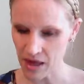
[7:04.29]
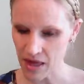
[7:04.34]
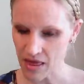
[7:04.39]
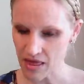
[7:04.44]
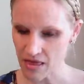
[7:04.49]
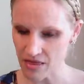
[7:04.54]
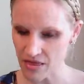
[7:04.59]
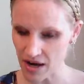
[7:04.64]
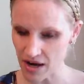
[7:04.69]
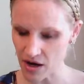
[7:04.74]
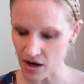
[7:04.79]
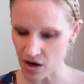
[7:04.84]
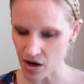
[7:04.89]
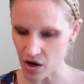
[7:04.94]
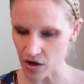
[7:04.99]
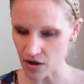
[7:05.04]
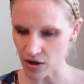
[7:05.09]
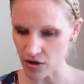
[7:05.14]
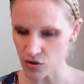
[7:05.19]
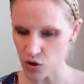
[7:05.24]
There,
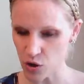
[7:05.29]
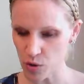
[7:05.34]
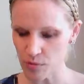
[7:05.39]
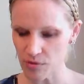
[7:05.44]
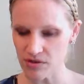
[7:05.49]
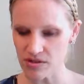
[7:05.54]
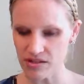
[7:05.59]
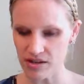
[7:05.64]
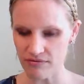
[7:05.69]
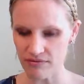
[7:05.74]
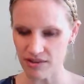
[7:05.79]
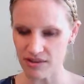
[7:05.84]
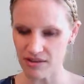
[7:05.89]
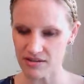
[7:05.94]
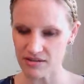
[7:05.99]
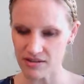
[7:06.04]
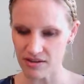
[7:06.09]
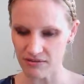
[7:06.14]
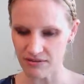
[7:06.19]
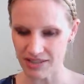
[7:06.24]
on October 7th,
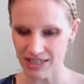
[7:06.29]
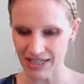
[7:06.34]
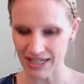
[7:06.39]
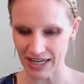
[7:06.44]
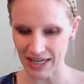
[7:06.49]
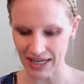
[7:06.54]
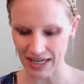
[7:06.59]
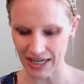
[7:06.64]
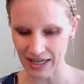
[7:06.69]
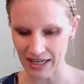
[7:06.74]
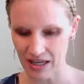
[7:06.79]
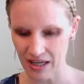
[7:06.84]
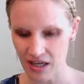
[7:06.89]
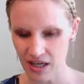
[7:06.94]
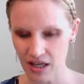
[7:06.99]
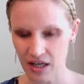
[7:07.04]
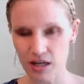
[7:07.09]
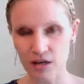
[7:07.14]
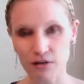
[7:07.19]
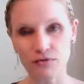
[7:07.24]
1780,
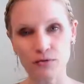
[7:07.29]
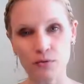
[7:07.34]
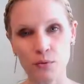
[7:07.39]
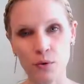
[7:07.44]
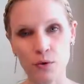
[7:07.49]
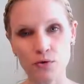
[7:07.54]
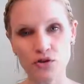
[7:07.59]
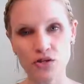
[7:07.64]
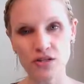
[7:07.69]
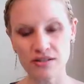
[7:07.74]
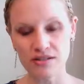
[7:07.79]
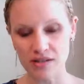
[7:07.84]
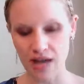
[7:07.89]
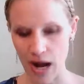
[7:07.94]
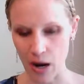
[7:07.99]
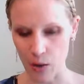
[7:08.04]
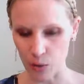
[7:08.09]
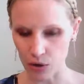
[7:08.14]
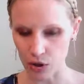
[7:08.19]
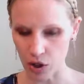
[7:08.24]
in a ferocious
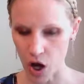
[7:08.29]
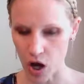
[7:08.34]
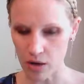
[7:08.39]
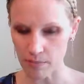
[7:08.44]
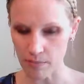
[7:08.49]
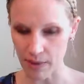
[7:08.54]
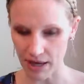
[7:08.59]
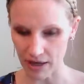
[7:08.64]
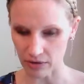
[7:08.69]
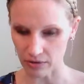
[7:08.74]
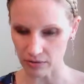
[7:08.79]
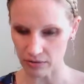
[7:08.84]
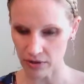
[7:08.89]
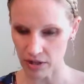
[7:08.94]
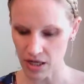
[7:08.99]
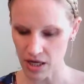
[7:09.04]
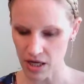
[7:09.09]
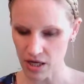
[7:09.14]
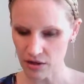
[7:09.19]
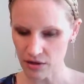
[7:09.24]
hour-long battle,
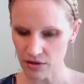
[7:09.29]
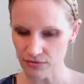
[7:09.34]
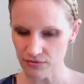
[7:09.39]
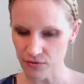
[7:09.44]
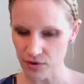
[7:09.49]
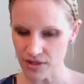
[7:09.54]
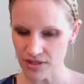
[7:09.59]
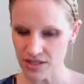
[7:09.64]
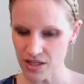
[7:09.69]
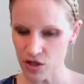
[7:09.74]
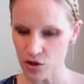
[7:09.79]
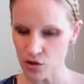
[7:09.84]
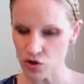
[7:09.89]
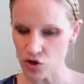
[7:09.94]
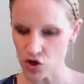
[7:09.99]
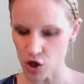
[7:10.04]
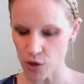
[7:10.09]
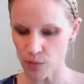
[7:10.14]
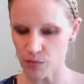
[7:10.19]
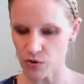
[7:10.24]
the frontier
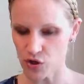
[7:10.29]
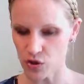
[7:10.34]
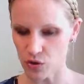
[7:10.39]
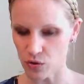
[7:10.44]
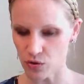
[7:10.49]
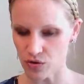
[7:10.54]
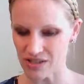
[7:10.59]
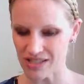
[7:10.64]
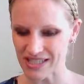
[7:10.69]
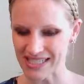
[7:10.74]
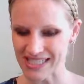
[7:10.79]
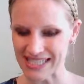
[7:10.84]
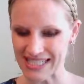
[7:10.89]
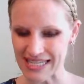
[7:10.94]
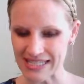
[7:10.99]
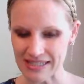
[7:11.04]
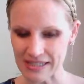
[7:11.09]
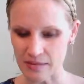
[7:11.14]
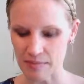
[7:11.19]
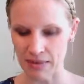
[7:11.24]
sharpshooters
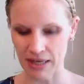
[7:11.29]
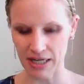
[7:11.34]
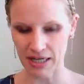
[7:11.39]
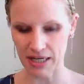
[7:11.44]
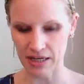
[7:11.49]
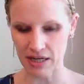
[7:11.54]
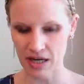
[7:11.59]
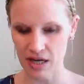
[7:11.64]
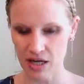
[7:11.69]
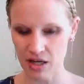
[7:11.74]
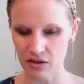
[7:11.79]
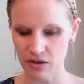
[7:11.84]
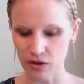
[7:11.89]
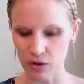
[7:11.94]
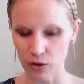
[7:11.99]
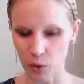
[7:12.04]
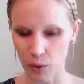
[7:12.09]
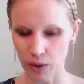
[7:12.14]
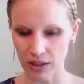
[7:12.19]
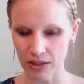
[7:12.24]
decimated the
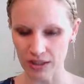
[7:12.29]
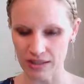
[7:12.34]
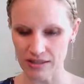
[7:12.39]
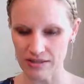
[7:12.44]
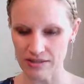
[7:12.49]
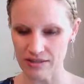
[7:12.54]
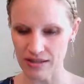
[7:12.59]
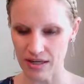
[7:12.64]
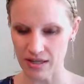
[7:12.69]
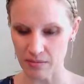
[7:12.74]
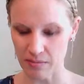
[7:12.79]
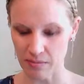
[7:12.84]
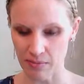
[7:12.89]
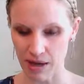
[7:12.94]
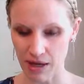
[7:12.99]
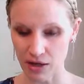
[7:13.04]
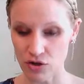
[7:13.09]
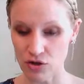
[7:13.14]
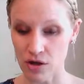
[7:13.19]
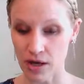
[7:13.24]
Loyalists and
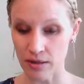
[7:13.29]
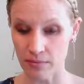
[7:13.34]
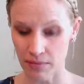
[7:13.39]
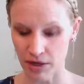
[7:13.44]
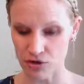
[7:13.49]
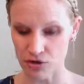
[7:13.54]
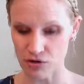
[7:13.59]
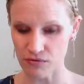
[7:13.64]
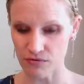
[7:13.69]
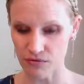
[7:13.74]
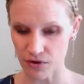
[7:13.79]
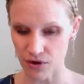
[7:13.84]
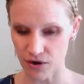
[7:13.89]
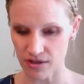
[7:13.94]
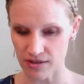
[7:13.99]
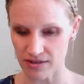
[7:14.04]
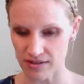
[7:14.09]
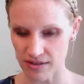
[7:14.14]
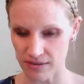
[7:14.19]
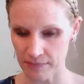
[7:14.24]
Major
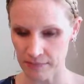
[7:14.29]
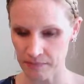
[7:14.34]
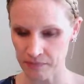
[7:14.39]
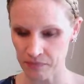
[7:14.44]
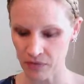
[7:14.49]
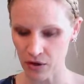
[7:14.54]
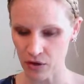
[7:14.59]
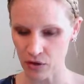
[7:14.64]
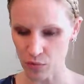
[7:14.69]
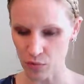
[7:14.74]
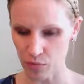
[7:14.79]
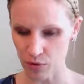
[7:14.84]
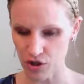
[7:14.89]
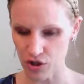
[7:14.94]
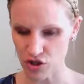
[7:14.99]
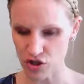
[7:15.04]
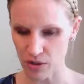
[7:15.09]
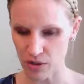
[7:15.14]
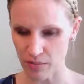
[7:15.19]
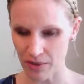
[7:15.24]
Ferguson, their British
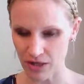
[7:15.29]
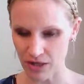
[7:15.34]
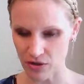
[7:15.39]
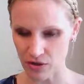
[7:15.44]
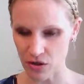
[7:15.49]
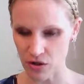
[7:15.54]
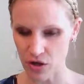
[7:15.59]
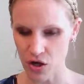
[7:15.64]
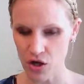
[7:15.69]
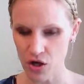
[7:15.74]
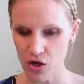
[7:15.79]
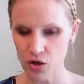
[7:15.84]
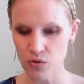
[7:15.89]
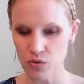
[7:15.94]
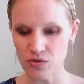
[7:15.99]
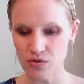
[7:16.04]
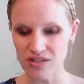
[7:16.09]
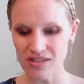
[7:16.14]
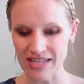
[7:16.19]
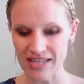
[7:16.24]
commander,
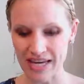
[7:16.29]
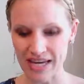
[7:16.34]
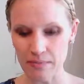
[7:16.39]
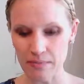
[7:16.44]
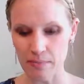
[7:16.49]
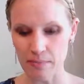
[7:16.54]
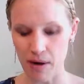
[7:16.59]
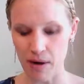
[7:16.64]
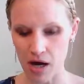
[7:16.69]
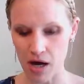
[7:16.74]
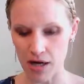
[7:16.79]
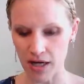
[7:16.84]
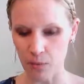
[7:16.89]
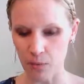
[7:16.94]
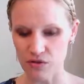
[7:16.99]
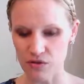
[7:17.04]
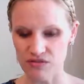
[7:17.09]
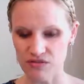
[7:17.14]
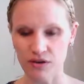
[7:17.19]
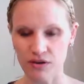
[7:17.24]
whose dead body
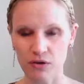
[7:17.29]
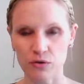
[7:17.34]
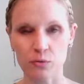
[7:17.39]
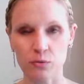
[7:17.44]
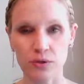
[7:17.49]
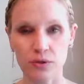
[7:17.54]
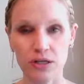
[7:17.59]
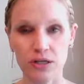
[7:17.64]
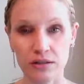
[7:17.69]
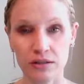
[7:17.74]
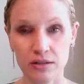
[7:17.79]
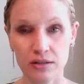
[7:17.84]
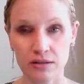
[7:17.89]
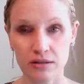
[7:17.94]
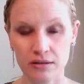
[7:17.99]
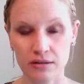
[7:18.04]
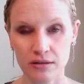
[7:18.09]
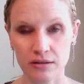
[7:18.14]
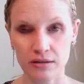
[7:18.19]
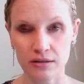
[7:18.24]
was found riddled
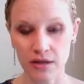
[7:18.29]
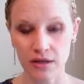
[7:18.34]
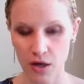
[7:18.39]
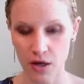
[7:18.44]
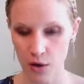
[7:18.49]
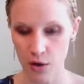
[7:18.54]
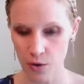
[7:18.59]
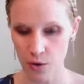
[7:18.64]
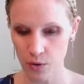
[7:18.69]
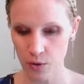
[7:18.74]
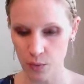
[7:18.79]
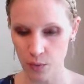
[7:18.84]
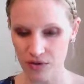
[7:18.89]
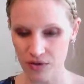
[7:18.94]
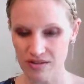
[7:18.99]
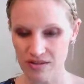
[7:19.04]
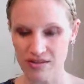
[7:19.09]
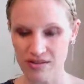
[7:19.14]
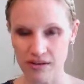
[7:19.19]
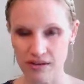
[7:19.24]
with
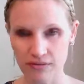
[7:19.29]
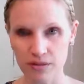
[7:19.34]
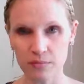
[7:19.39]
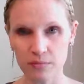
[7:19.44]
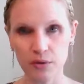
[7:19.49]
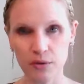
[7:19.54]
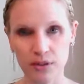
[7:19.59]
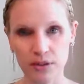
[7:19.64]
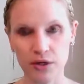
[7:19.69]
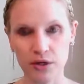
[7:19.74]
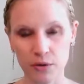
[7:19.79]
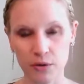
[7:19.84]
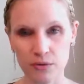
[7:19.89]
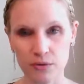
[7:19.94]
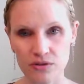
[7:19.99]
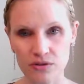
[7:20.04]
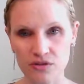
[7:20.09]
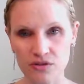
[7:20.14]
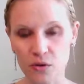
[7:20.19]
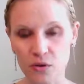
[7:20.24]
7 bullet holes.
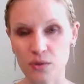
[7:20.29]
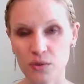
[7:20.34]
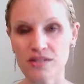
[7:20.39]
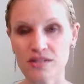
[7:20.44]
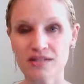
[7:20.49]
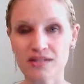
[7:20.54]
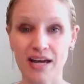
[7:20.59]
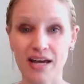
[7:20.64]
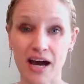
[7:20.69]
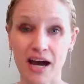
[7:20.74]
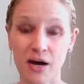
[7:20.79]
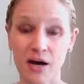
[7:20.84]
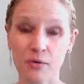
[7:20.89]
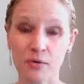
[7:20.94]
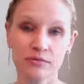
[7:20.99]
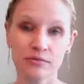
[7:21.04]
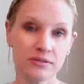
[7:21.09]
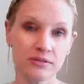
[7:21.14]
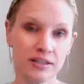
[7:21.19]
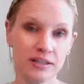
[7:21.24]
So we see how
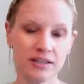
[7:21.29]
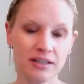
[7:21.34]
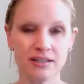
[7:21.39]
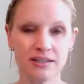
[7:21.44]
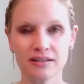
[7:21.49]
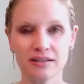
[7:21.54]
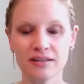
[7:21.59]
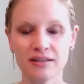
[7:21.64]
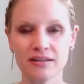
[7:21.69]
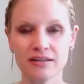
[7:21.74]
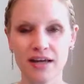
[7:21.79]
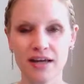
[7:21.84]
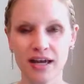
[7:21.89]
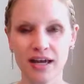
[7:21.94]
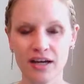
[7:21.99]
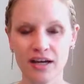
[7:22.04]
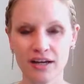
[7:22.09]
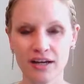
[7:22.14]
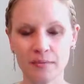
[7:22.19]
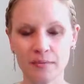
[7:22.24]

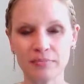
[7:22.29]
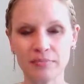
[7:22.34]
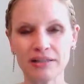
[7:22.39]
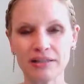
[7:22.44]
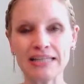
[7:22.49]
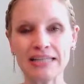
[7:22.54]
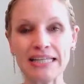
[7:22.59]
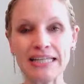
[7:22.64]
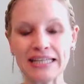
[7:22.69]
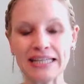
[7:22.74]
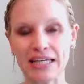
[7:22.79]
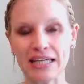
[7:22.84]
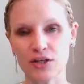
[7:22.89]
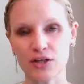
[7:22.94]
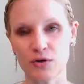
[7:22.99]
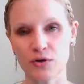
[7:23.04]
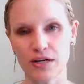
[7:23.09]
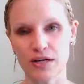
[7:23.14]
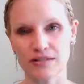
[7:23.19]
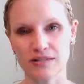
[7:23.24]
they completely
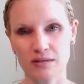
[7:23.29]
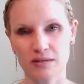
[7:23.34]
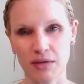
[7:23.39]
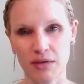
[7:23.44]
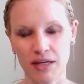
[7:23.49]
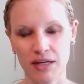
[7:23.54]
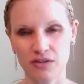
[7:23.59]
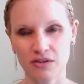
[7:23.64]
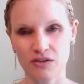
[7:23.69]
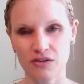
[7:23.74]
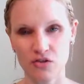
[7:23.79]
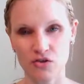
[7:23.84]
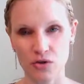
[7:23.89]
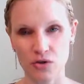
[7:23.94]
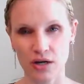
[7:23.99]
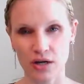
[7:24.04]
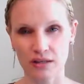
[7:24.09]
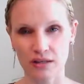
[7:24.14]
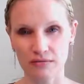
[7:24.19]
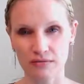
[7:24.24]
underestimated the
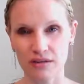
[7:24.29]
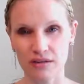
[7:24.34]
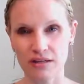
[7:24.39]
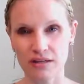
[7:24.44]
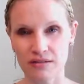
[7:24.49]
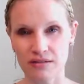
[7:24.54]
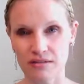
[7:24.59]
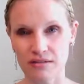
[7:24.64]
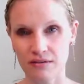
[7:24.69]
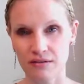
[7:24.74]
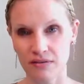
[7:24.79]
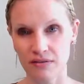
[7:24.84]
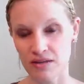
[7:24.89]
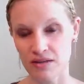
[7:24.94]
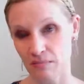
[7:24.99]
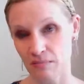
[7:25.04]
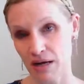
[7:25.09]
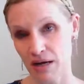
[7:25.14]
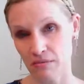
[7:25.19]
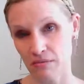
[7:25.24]
strength of these
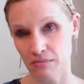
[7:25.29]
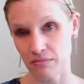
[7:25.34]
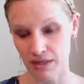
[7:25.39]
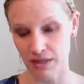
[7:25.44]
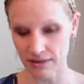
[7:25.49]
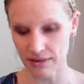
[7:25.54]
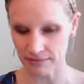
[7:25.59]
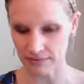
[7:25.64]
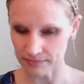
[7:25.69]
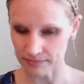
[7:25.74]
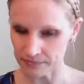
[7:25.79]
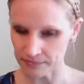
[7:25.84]
mountain men.